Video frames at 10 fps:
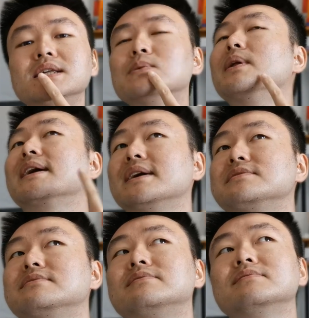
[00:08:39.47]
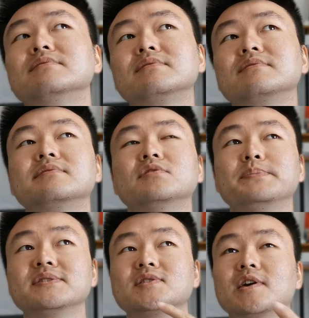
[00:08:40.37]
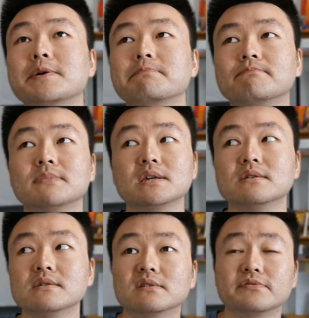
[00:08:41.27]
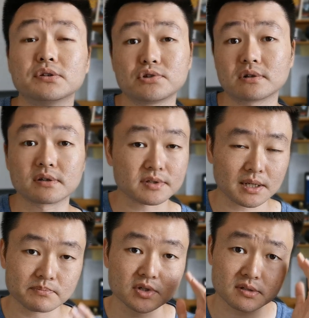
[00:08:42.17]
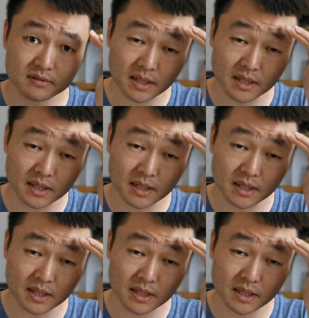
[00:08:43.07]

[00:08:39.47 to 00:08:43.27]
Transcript: Well, I guess you'd be seeing me in the future because I'm just